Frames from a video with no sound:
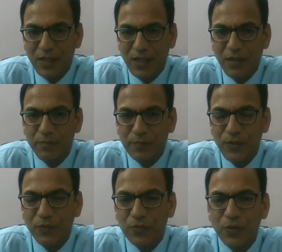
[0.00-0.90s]
dump
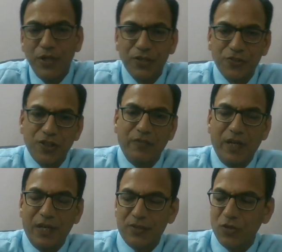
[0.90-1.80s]
the food industry
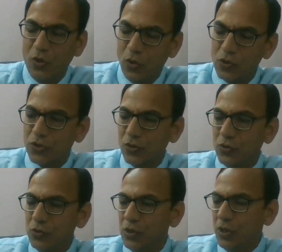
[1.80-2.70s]
waste
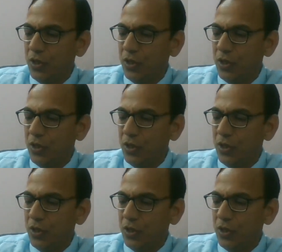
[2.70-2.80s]
also